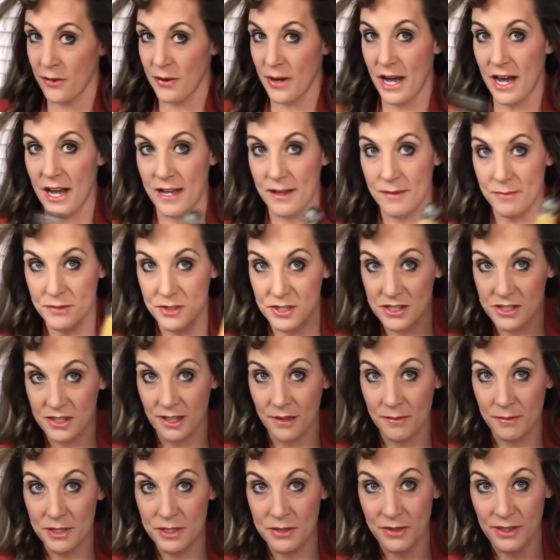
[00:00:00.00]
I am just going to
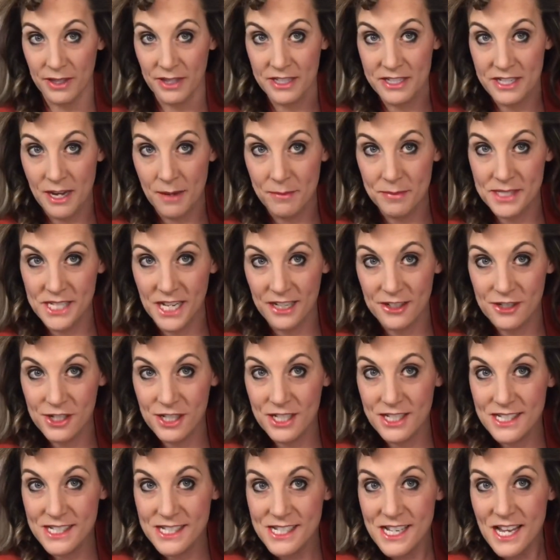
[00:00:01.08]
be doing the top
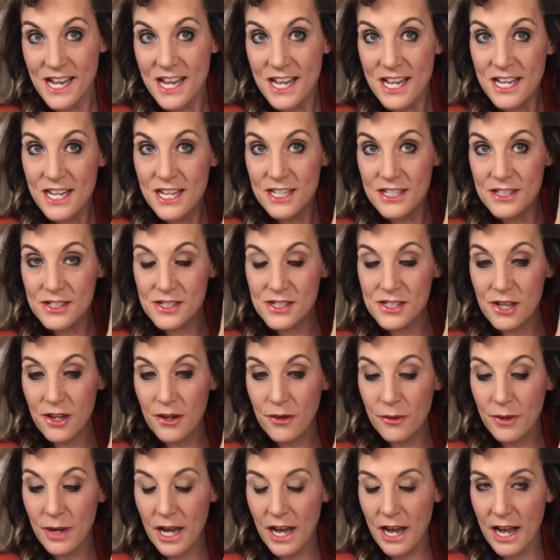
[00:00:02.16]
sections.
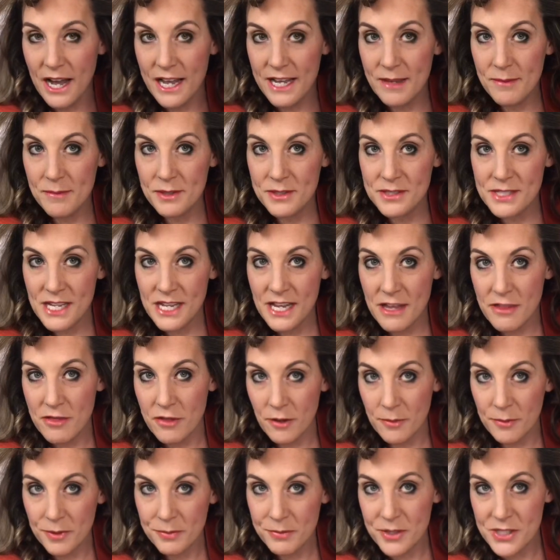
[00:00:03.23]
So I am using a
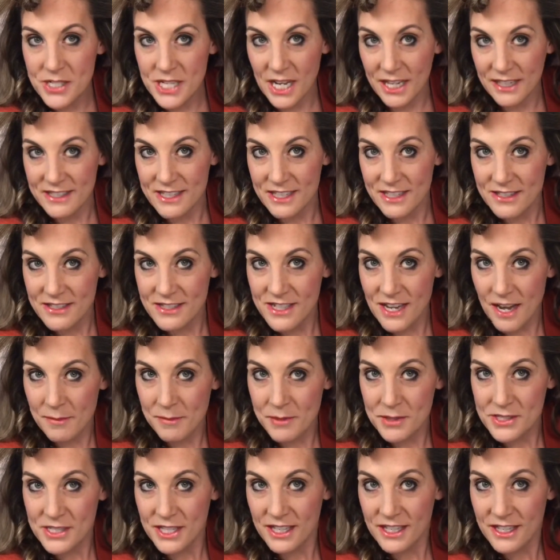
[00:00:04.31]
thermal protectant. I'm
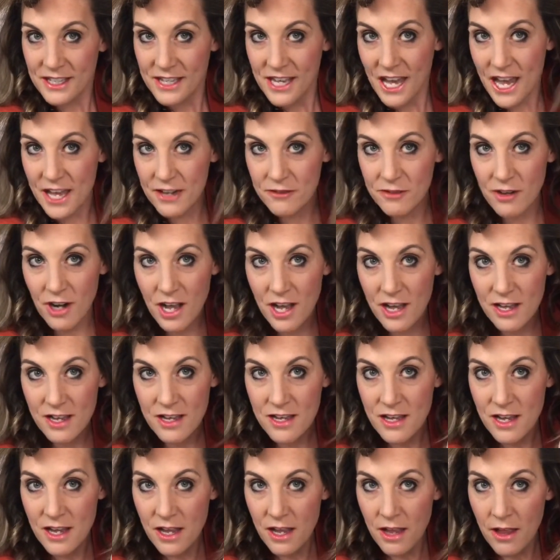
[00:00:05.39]
using Kenra
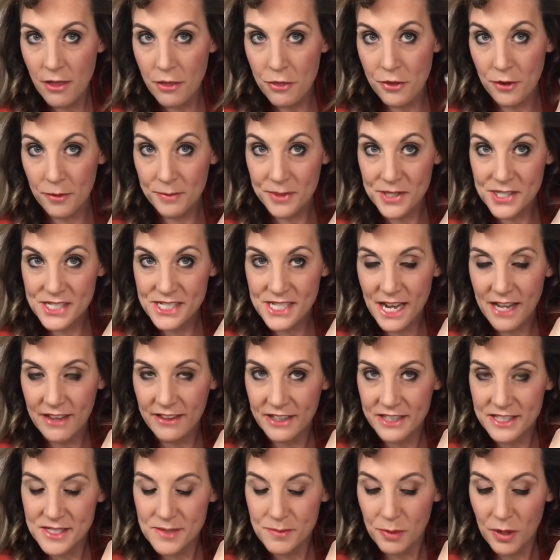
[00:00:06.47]
Thermal Styling
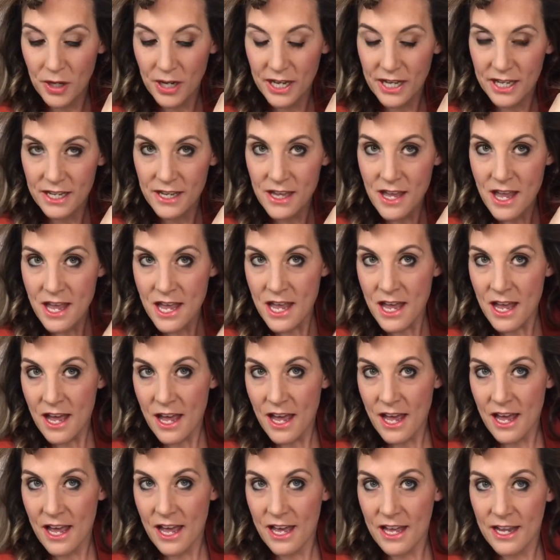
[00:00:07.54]
Spray,
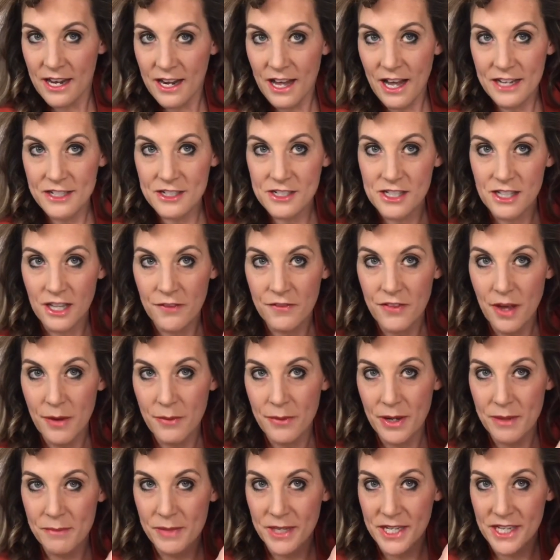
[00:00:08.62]
and I just love that
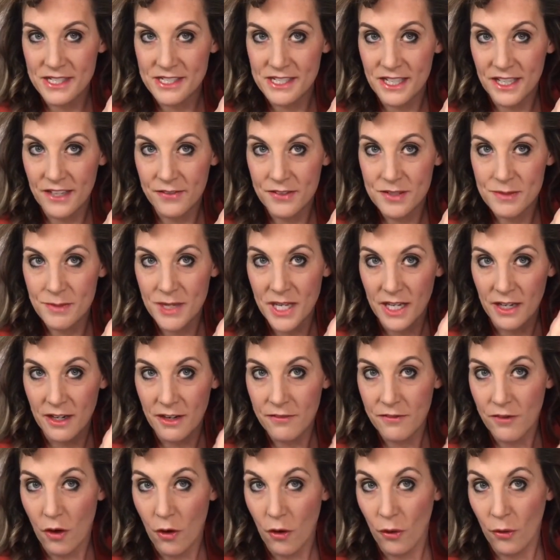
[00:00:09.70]
one because it gives me enough
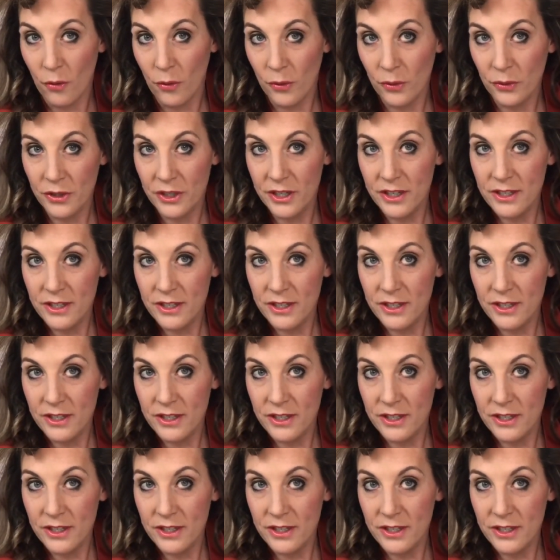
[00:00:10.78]
hold